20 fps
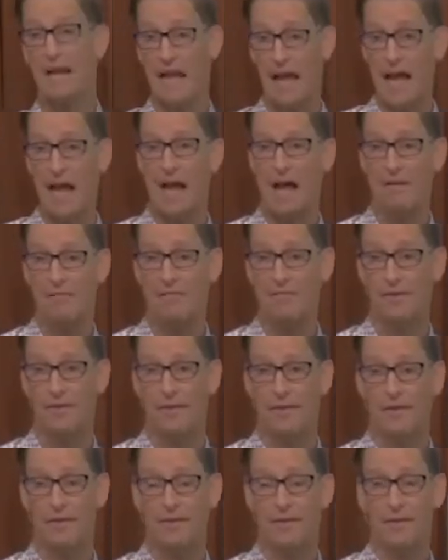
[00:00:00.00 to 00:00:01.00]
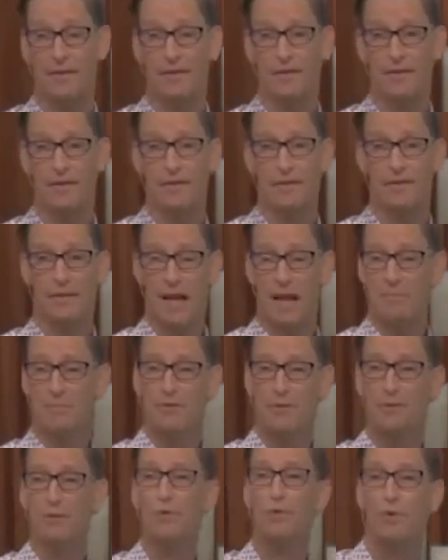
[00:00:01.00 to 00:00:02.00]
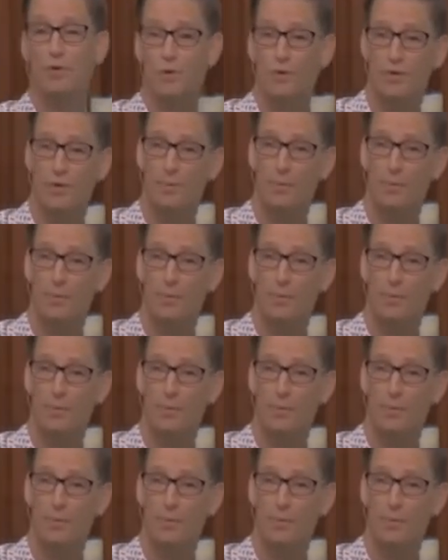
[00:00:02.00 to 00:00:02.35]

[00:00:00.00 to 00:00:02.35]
have the absolute corner of the